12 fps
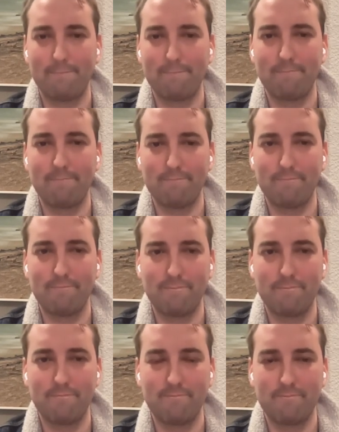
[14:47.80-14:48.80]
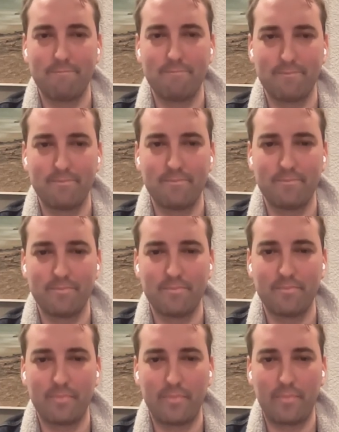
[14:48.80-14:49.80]

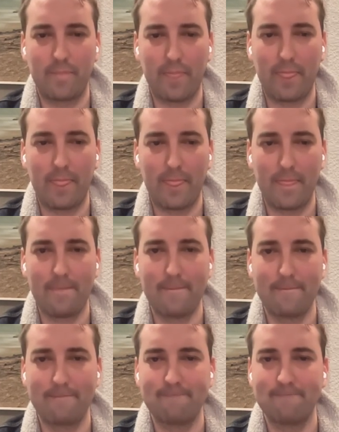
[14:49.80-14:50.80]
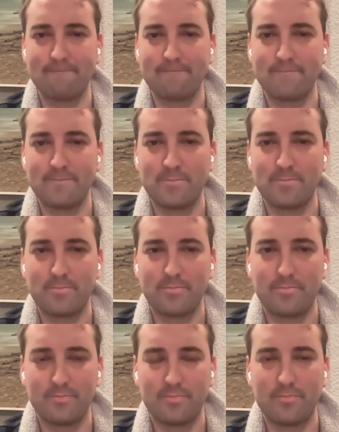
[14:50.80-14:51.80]

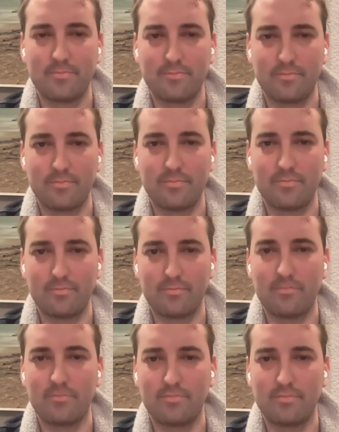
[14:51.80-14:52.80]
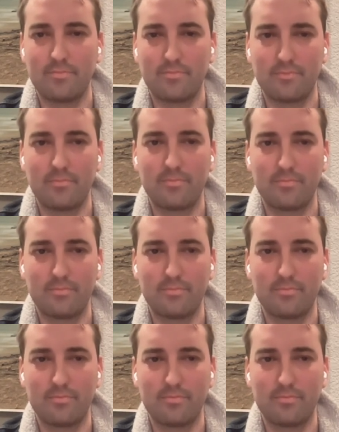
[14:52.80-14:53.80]

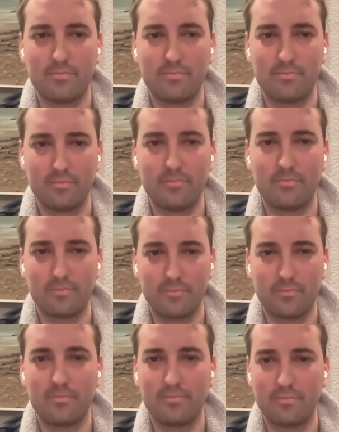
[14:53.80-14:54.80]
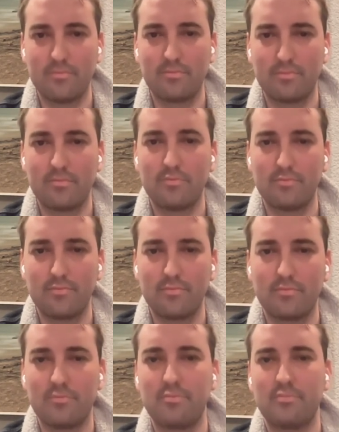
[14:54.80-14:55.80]
(silent)